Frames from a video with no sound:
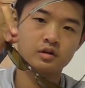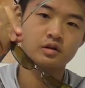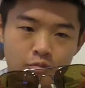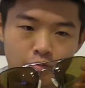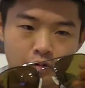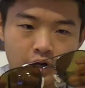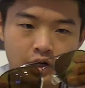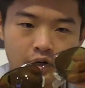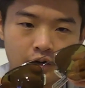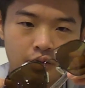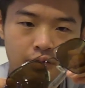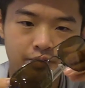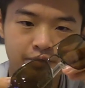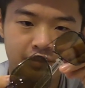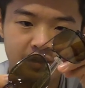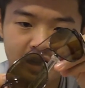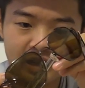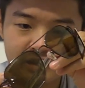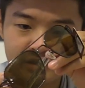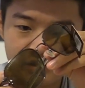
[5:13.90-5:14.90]
Well,
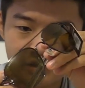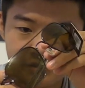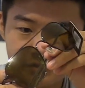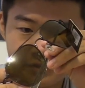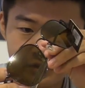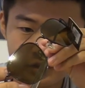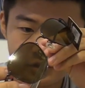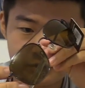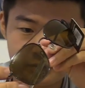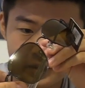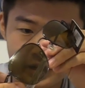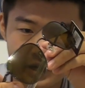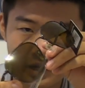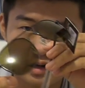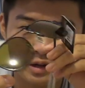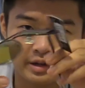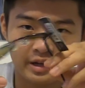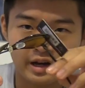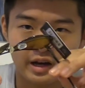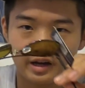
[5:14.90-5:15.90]
that's our first
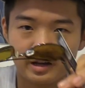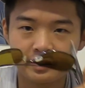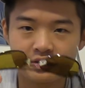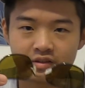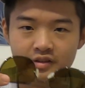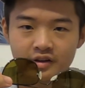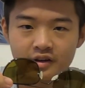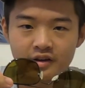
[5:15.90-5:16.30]
pair, guys.